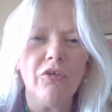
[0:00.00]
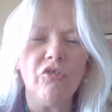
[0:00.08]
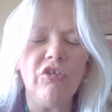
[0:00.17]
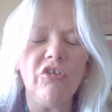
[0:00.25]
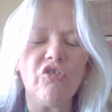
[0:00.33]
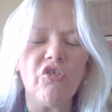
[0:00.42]

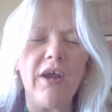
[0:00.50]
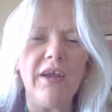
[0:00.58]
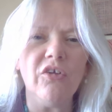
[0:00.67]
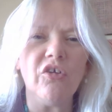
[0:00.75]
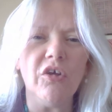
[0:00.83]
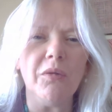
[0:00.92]
She's
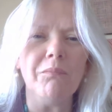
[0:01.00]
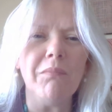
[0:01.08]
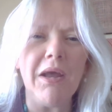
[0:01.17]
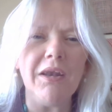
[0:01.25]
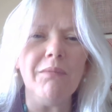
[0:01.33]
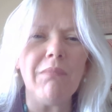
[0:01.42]
trained at
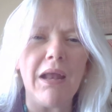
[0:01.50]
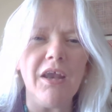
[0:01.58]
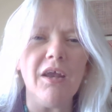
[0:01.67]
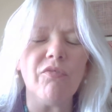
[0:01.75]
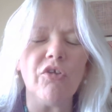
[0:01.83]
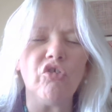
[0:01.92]

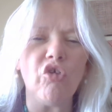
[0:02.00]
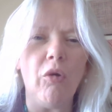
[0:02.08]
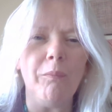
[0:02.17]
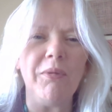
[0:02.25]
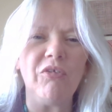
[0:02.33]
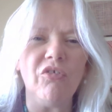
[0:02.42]
many of the
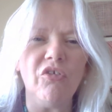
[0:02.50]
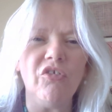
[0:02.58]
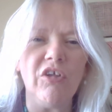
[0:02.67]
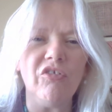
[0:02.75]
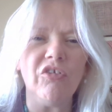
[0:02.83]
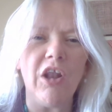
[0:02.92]
top
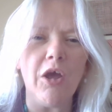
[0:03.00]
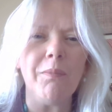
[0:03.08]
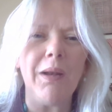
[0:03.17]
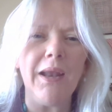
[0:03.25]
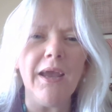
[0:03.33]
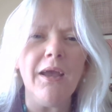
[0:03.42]
businesses
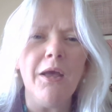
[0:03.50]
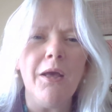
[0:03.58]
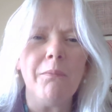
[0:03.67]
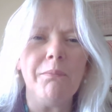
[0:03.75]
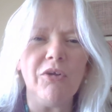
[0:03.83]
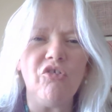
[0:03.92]
globally,
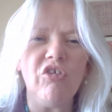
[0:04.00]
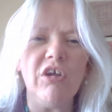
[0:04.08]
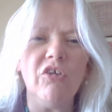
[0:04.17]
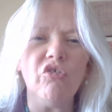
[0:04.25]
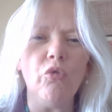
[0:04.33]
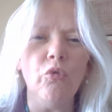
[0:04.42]
but she
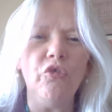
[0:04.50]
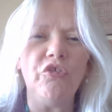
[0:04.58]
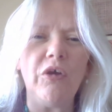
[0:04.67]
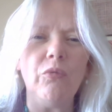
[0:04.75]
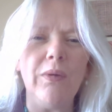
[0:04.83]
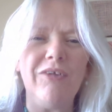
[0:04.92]
has
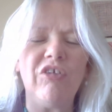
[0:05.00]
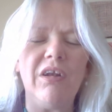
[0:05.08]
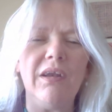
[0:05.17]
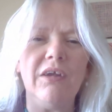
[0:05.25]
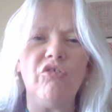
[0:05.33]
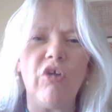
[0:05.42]
also
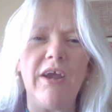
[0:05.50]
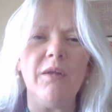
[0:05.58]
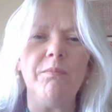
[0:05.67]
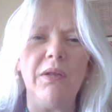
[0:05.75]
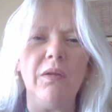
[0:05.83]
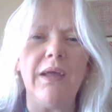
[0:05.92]
recently
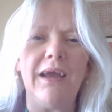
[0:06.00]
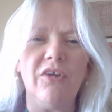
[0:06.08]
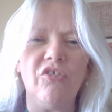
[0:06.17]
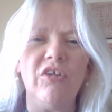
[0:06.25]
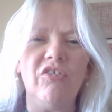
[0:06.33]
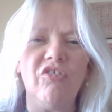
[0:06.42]
trained Bill
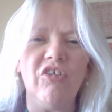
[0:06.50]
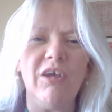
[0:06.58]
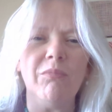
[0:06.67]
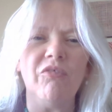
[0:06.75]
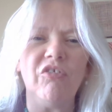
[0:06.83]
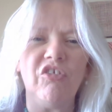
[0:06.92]
Gates'
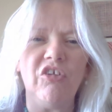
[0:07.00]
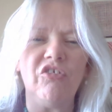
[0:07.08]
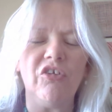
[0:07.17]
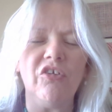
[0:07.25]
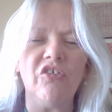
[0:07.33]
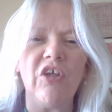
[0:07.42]
team of
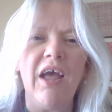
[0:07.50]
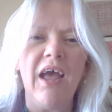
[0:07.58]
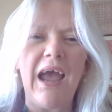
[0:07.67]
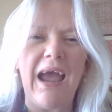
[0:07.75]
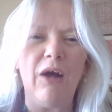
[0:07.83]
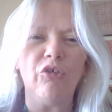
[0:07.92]
assistants
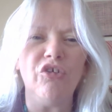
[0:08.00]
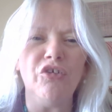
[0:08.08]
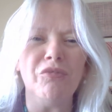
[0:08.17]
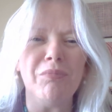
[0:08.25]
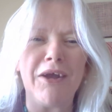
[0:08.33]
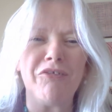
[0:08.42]
how to
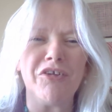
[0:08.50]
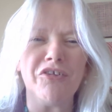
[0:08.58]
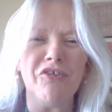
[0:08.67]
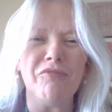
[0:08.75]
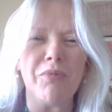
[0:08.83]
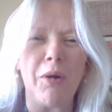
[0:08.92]
use
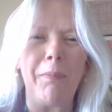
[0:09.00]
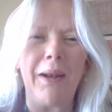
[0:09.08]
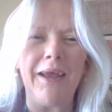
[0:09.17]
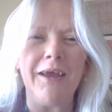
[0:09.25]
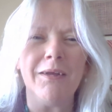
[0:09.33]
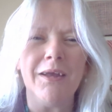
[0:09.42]
Microsoft
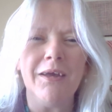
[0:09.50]
properly.